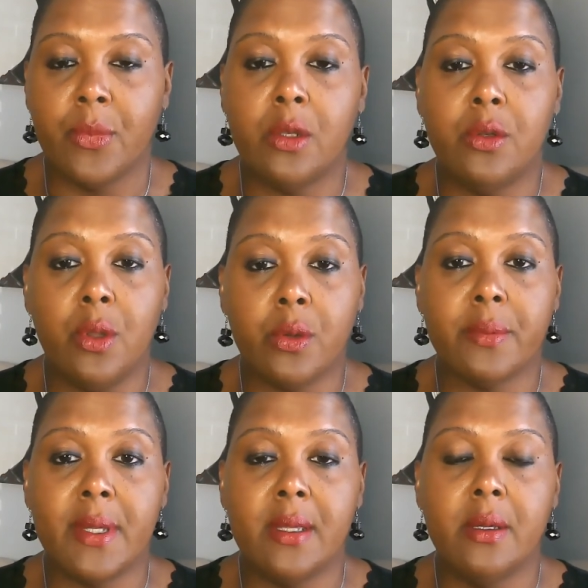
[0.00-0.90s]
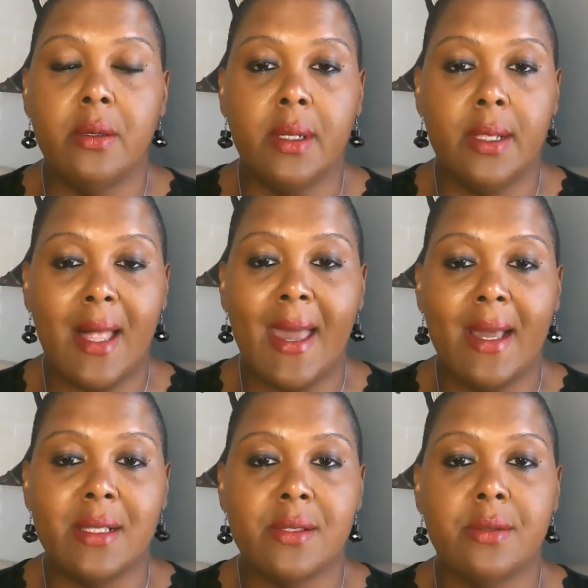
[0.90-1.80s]
notary
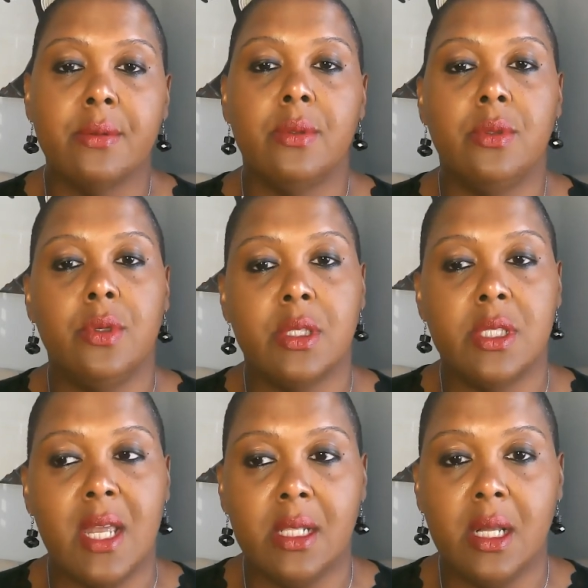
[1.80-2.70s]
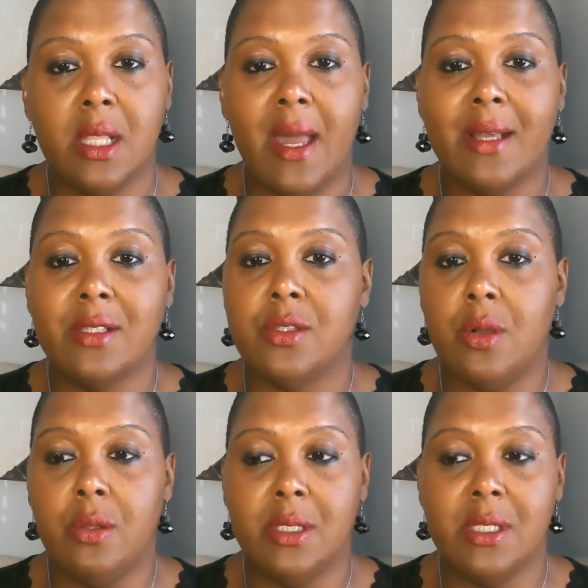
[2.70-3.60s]
class. You can take the class. It's
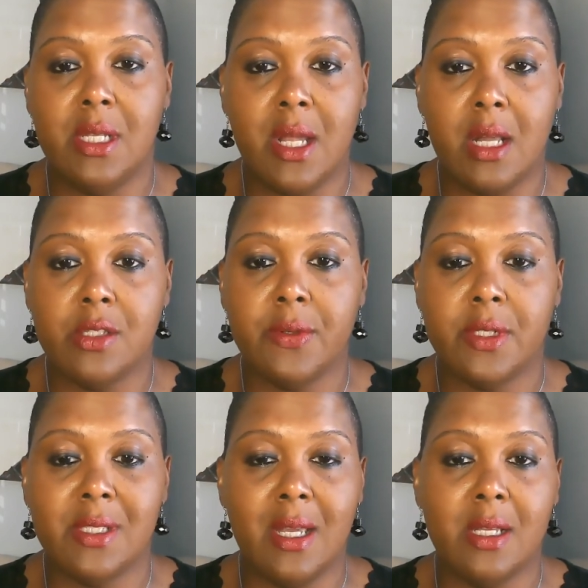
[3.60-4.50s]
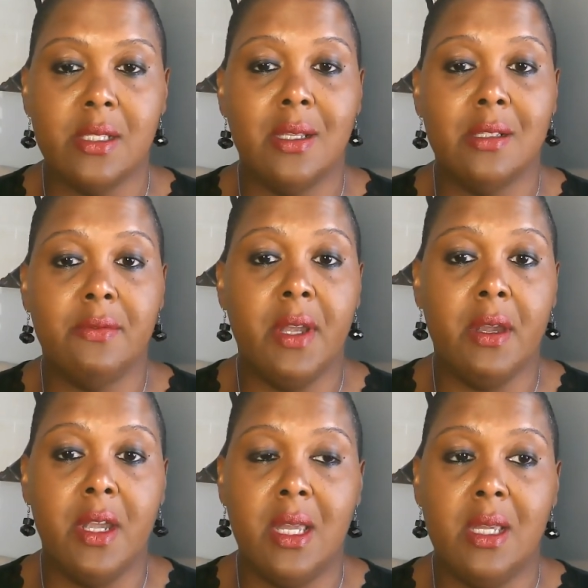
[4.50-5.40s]
only $10 for the test. It's
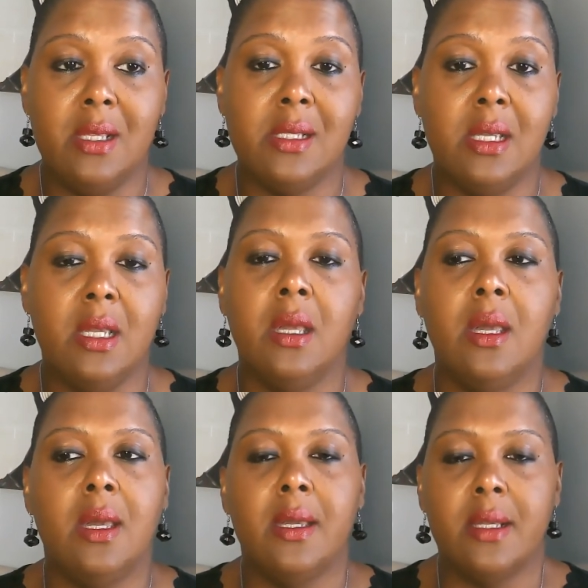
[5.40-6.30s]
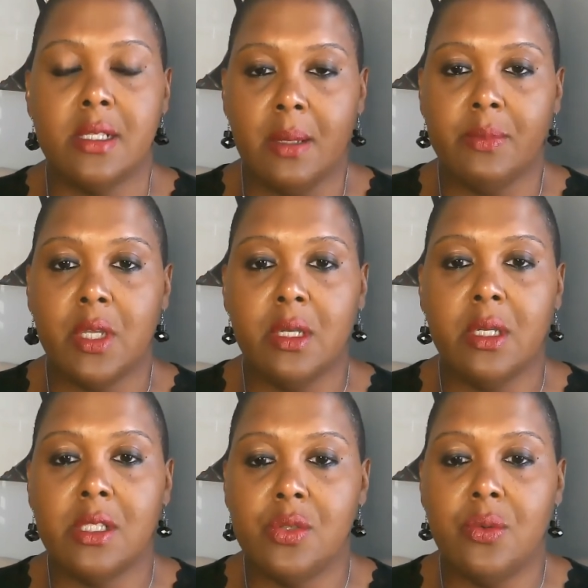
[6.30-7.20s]
very easy. It's something
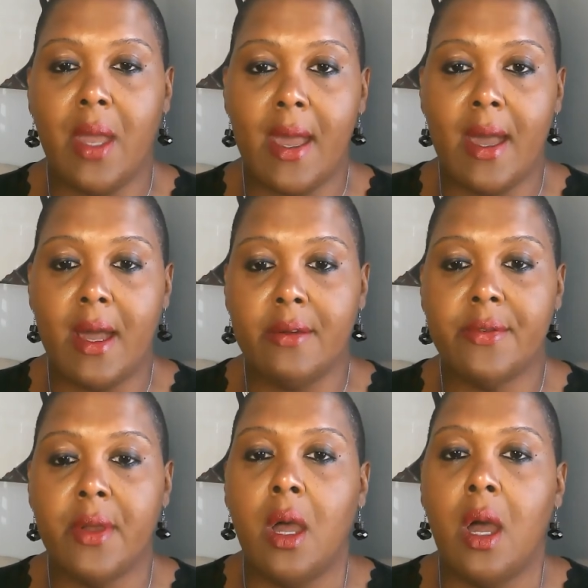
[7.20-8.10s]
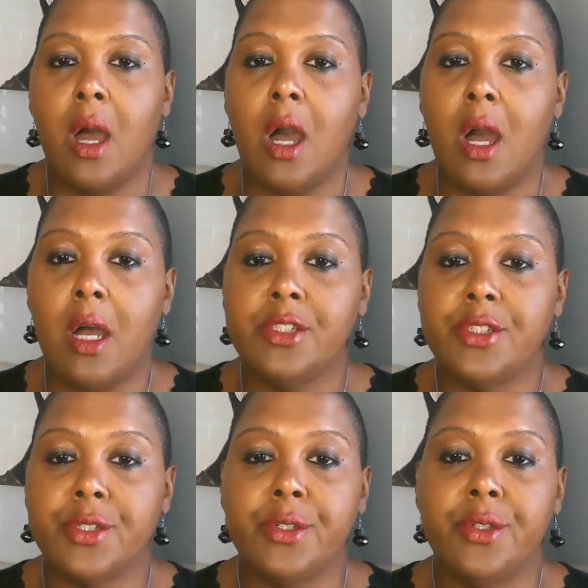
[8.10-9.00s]
good to have
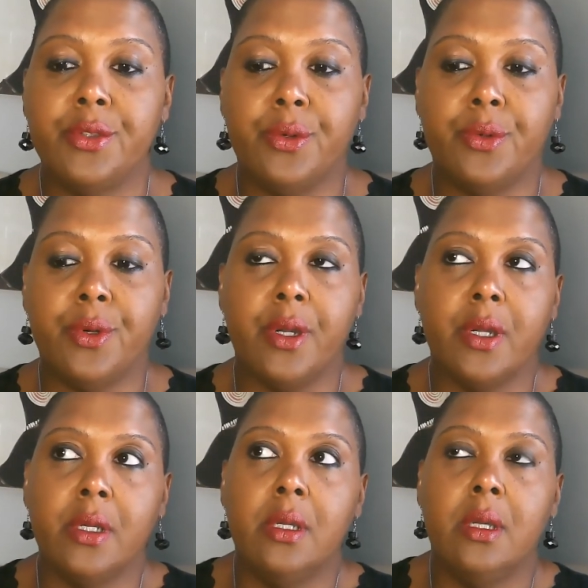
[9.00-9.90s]
under your